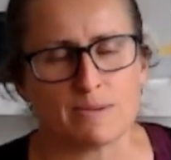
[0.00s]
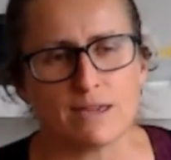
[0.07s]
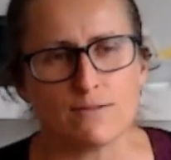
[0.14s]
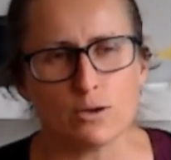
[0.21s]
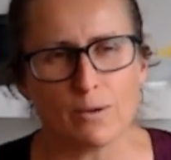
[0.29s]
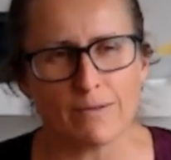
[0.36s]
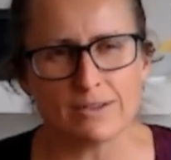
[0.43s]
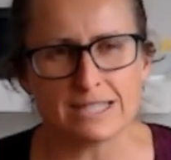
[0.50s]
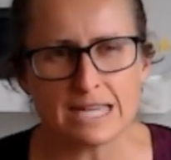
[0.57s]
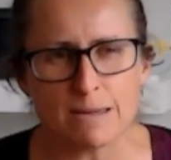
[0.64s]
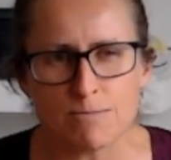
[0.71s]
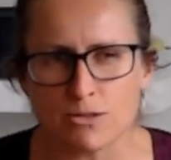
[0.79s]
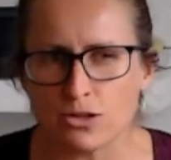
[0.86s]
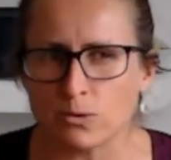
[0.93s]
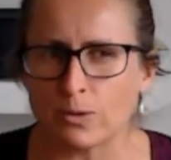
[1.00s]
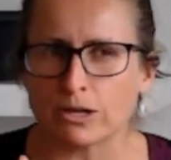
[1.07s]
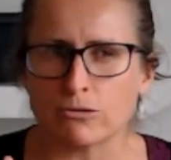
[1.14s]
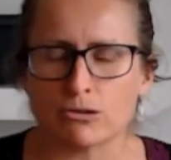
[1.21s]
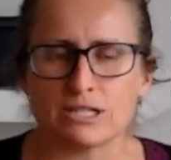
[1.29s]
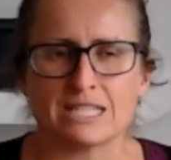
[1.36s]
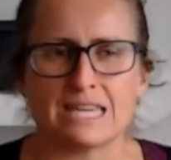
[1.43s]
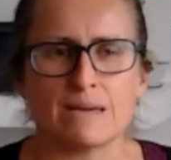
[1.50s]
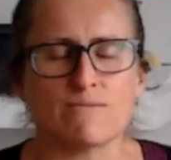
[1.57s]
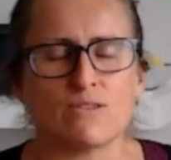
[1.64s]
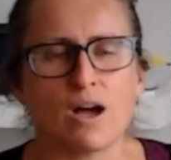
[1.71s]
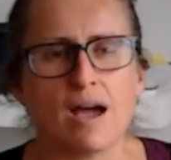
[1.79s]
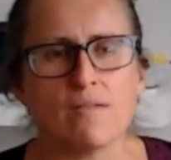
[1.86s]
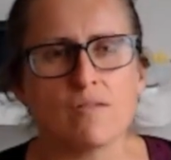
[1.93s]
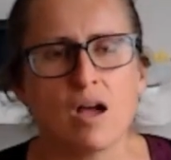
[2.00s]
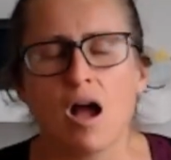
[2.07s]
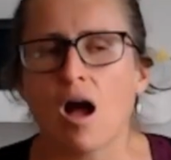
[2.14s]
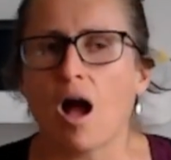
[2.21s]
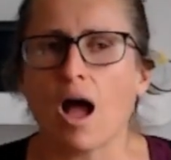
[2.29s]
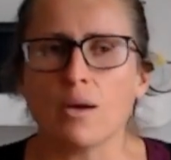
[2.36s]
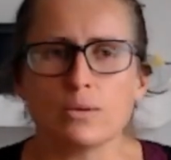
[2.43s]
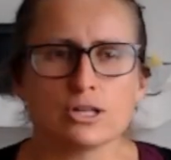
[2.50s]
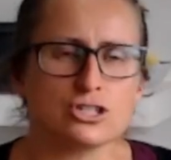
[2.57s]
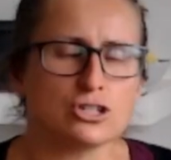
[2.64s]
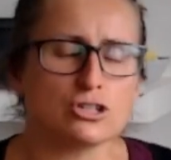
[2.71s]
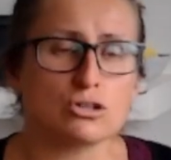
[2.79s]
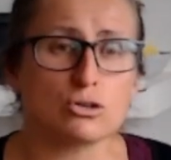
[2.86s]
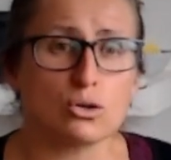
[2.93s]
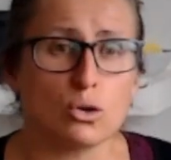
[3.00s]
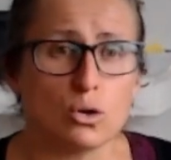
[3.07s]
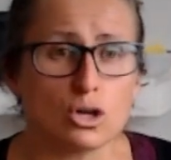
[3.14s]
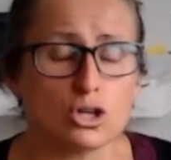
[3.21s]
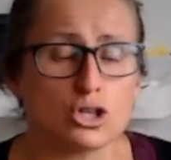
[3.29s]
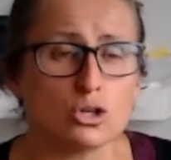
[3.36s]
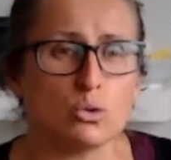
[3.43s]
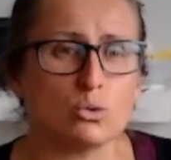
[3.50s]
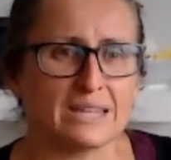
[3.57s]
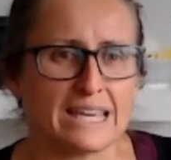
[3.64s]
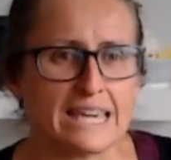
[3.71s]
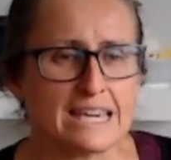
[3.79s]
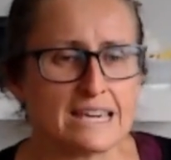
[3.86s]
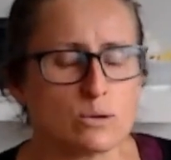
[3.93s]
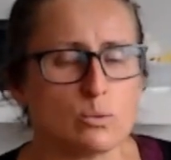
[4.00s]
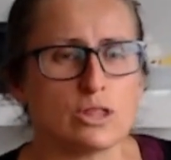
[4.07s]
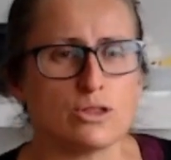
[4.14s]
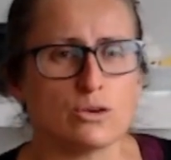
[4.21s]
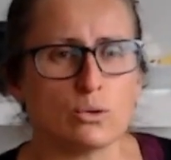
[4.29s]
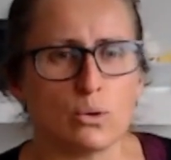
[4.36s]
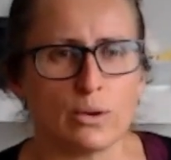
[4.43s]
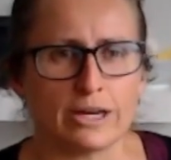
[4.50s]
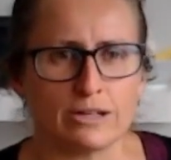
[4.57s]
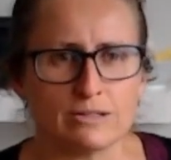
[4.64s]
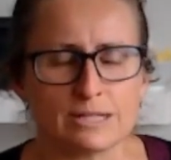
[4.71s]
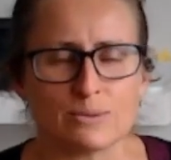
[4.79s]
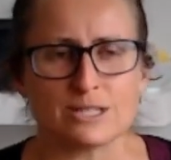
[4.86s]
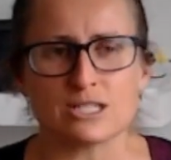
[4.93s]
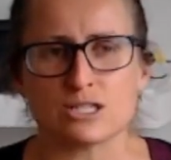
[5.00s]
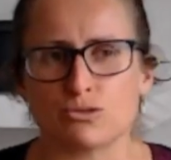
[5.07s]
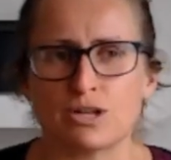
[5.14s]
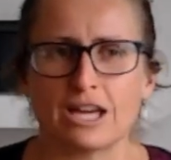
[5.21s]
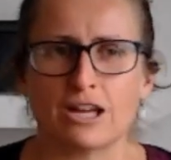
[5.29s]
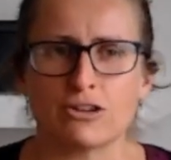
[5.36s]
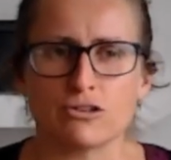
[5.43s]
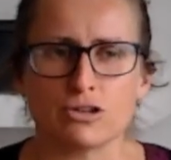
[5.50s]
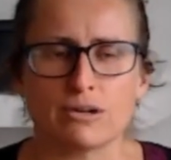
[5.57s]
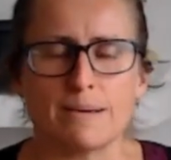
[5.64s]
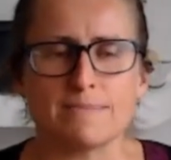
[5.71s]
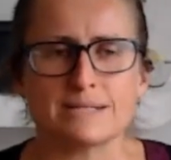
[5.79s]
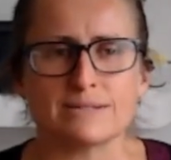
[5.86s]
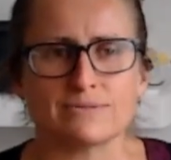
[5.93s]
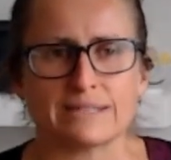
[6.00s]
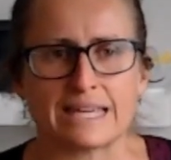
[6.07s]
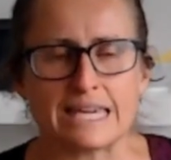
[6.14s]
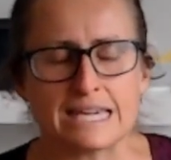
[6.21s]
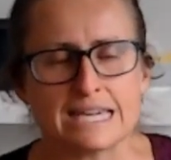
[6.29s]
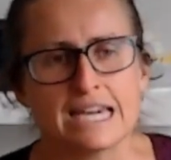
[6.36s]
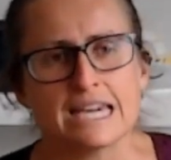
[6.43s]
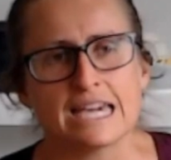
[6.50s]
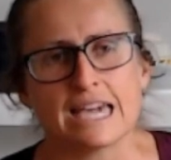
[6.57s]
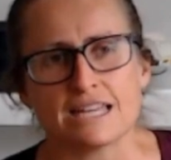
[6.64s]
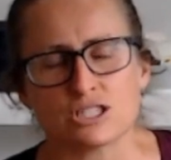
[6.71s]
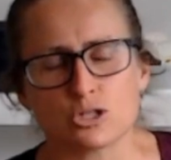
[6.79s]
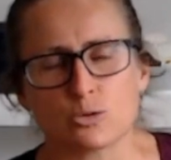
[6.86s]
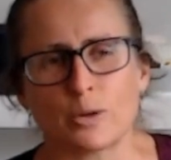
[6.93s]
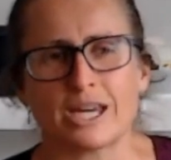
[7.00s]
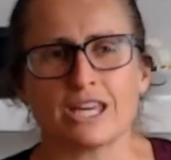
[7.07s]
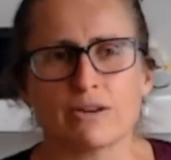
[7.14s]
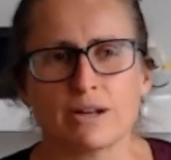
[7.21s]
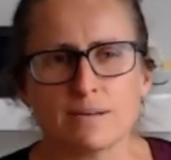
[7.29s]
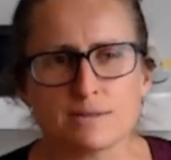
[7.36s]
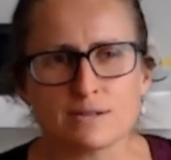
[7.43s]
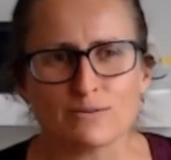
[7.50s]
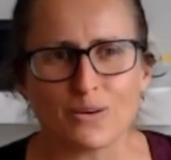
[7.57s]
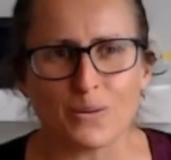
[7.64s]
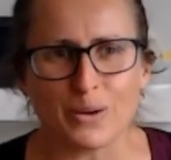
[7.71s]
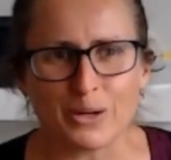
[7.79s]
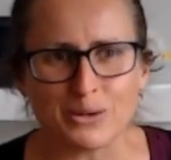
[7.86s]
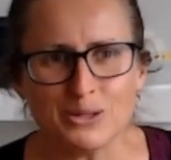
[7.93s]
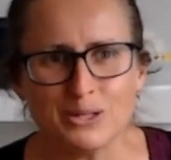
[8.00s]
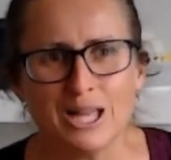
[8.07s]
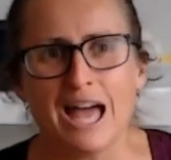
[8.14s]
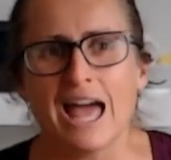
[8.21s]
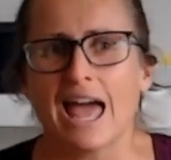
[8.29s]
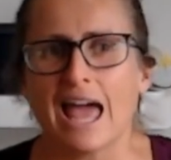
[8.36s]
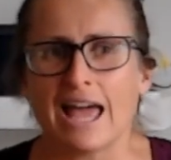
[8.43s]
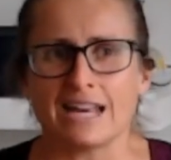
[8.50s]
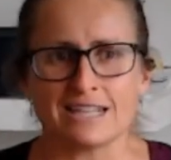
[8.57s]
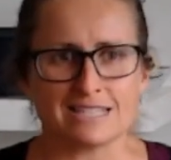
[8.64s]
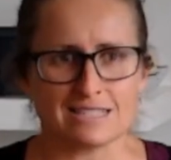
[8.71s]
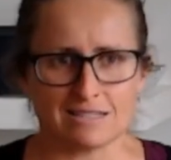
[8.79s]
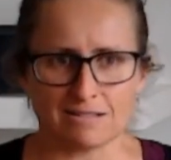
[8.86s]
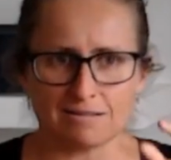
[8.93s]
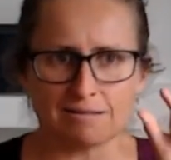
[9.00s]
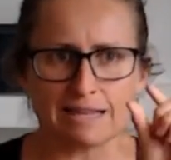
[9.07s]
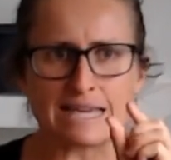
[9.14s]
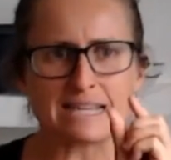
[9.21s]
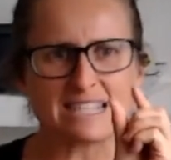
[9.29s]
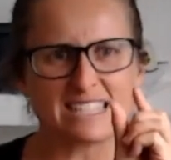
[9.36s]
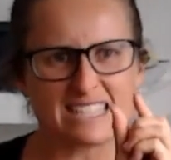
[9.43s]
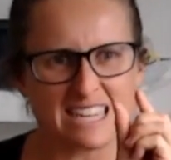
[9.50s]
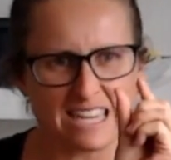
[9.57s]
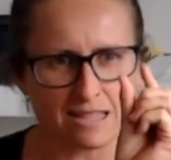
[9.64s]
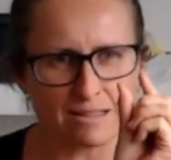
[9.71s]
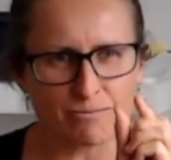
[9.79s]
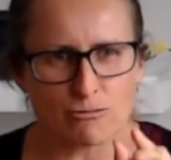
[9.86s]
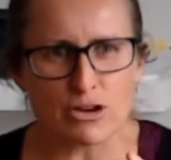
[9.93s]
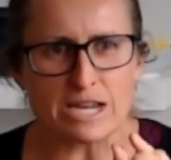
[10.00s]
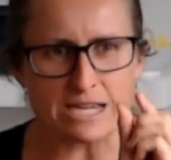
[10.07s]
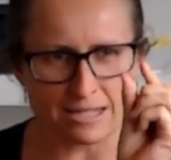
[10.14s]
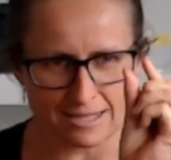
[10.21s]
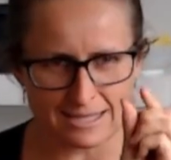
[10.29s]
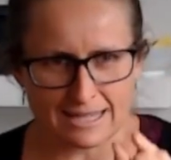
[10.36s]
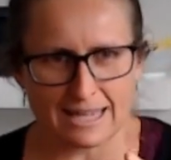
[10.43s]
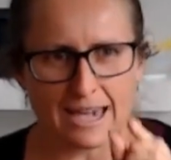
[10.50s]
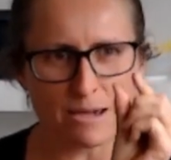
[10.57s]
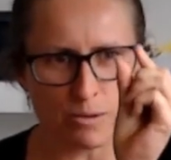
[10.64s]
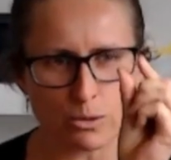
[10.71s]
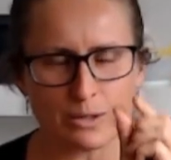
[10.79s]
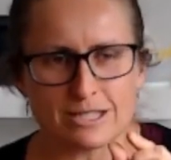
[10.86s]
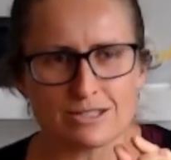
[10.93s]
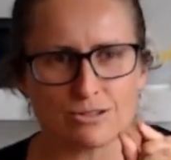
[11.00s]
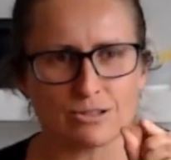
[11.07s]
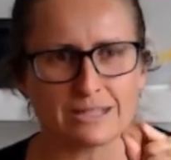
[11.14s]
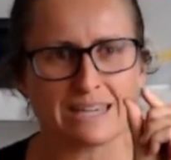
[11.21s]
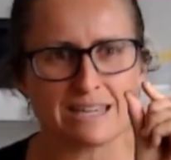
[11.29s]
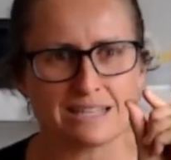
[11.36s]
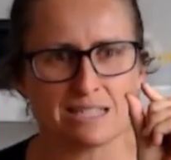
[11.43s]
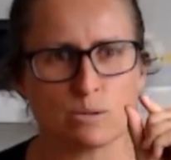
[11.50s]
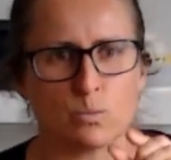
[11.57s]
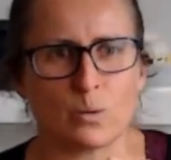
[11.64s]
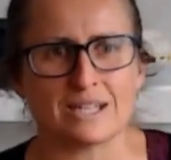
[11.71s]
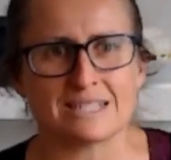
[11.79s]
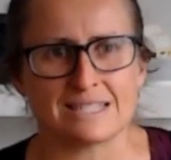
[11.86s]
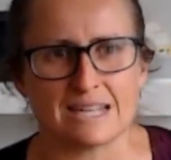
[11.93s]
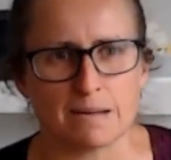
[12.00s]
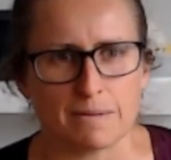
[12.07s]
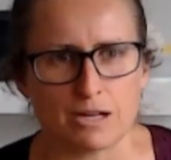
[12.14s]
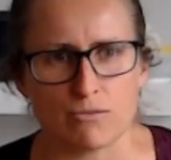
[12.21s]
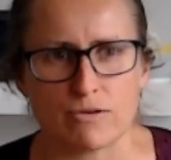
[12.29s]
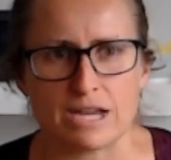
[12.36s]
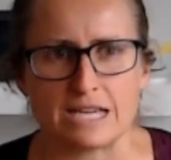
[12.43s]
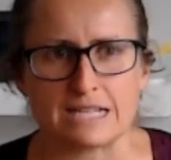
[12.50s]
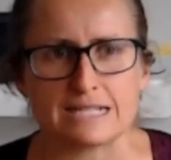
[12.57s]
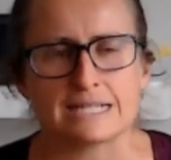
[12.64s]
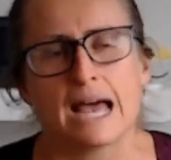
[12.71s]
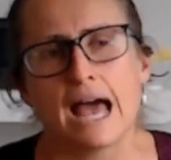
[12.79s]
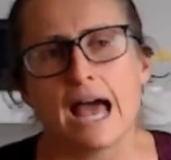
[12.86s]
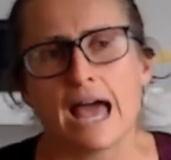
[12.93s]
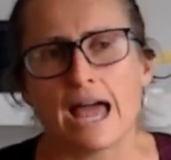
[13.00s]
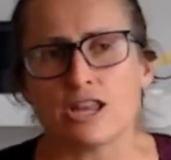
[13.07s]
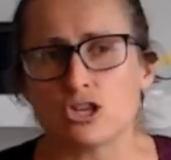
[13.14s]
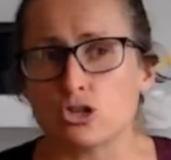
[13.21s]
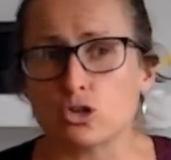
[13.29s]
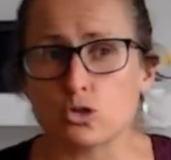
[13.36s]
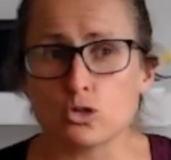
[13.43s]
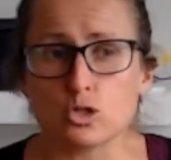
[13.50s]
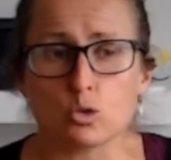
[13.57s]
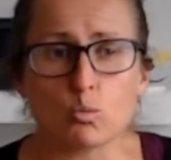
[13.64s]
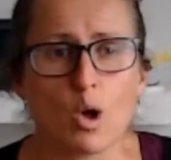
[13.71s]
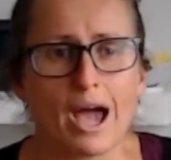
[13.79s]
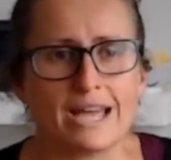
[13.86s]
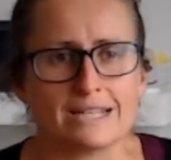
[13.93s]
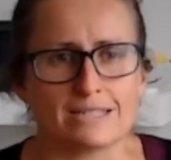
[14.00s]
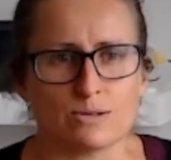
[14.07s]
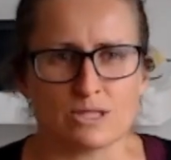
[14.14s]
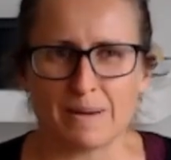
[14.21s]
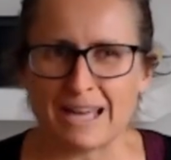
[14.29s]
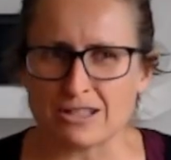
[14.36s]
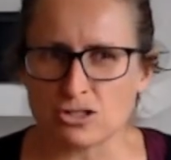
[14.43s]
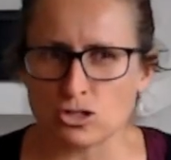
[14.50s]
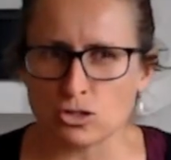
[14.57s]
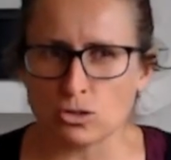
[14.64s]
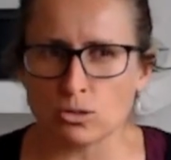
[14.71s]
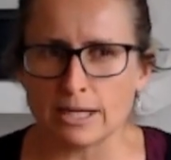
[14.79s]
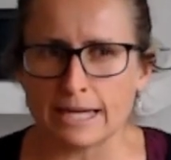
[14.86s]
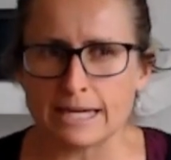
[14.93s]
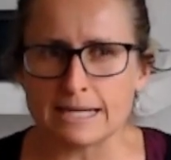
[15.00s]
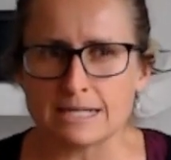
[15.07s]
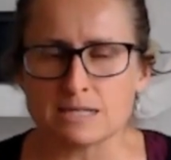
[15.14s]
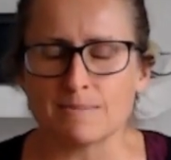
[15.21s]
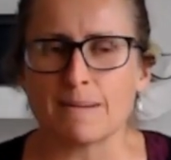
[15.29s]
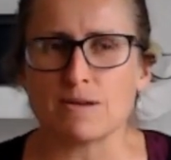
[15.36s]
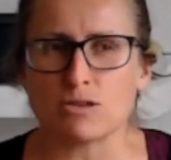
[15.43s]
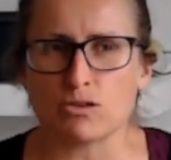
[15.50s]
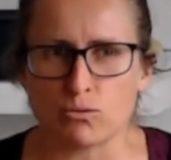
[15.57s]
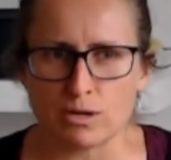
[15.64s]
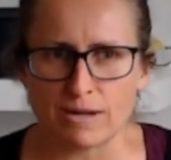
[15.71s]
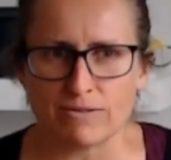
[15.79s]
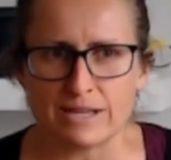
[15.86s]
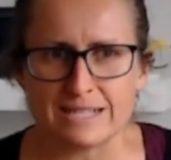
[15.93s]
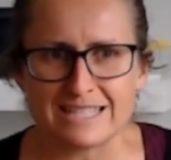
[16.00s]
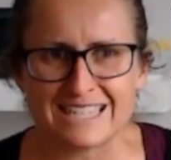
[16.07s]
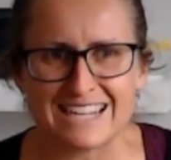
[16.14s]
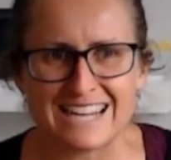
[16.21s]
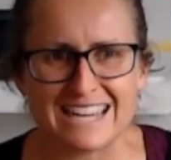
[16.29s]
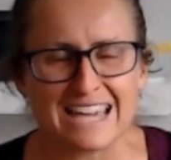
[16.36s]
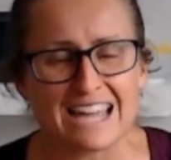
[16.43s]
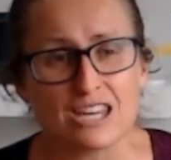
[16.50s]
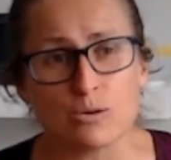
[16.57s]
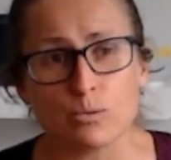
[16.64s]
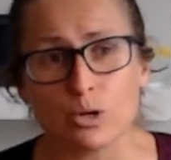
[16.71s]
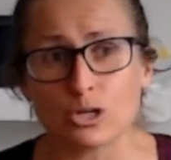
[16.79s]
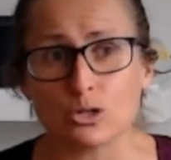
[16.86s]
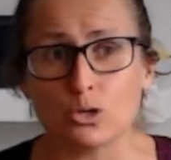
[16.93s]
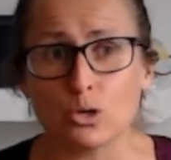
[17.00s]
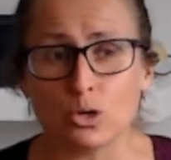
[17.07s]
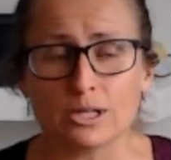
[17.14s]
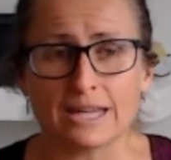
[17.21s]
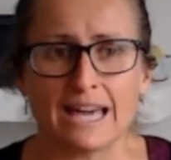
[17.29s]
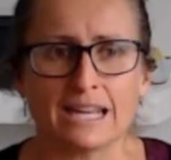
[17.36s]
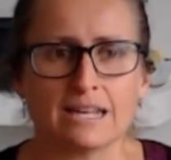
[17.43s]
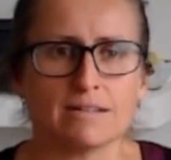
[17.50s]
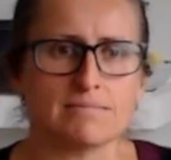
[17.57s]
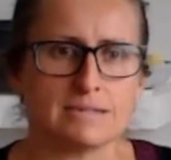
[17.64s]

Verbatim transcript: If you have a TM31 or a TM5, I want you to cook your leek with your oil. So it's 300 grams of leek, it's 20 grams of oil, and it's leeks in rings, okay? We always do leeks in one centimeter rings, and you use the white. So it's about two leeks, maybe three if they're skinny, and you want to cook that.